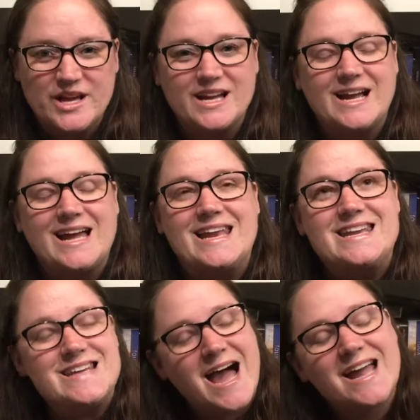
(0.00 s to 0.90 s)
like
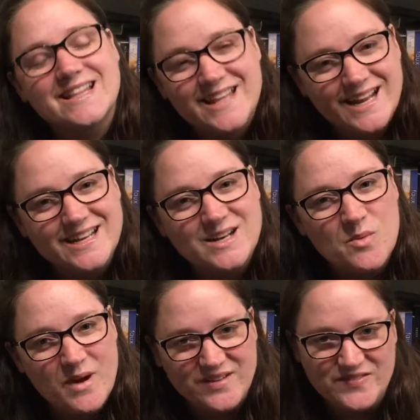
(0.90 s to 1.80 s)
annihilated
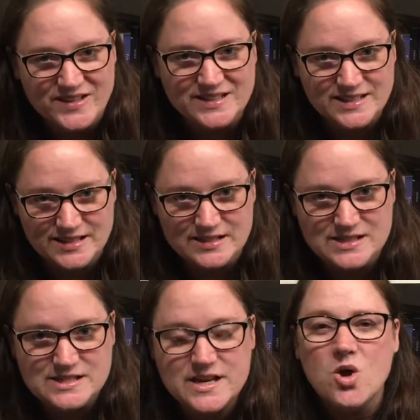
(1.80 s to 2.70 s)
my
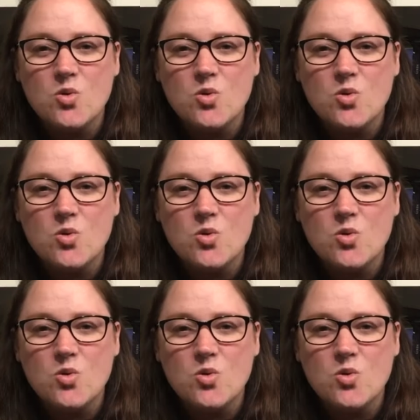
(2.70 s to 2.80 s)
feelings,